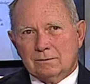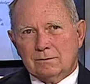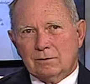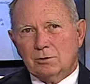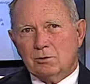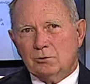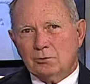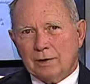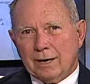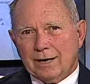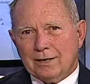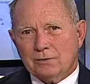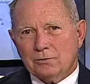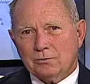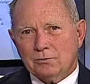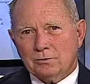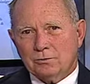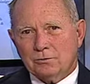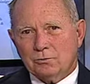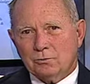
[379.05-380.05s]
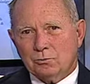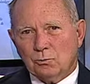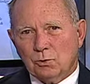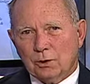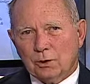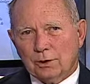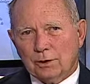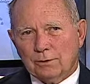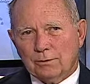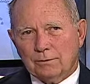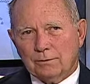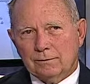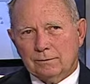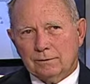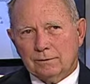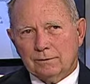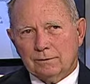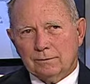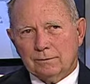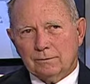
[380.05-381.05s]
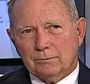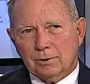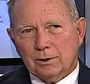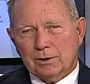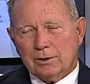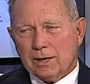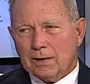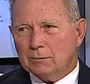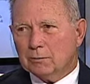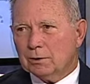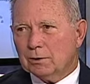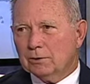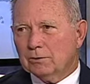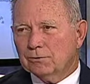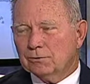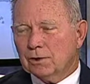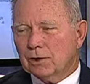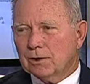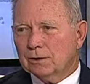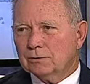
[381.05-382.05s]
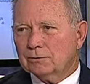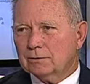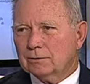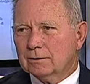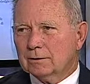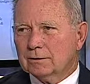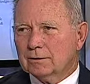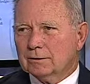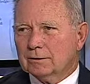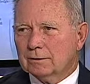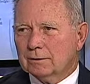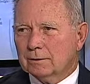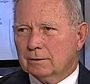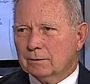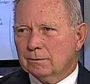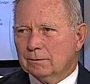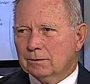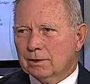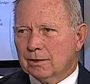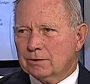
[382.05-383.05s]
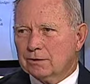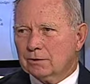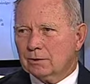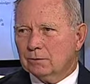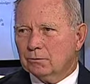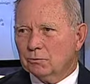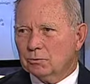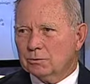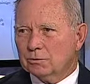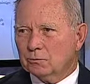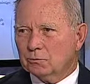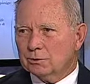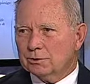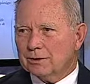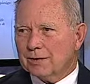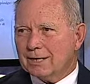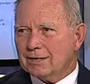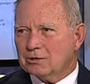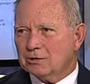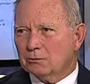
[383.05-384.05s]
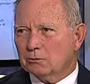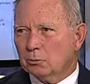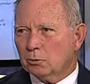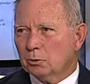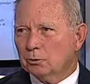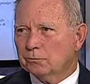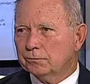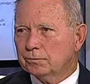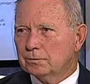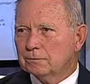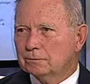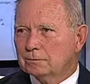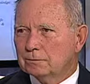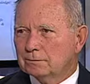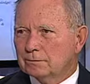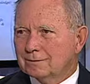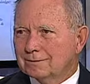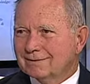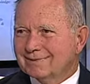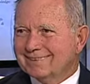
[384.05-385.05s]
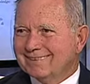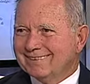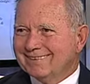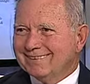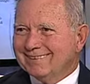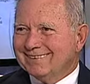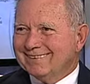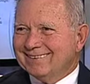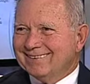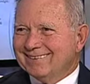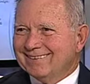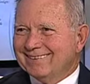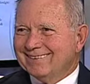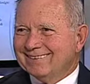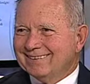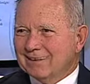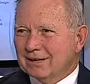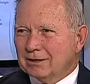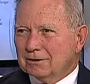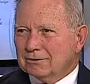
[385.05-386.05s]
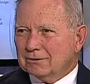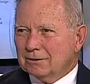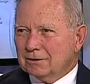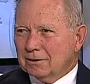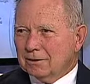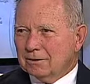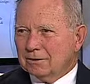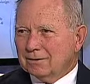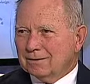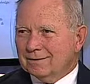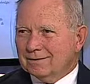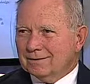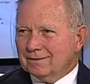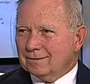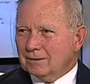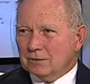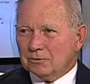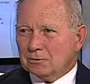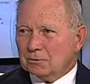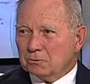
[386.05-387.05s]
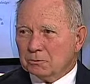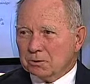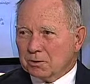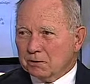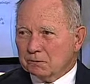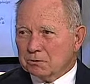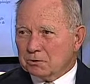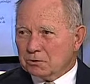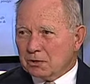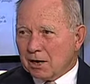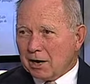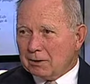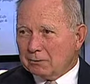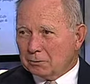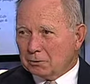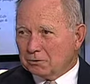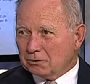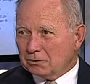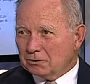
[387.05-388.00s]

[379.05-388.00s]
2000s where we commonly thought that Destin was recession-proof and that nothing would ever stop us.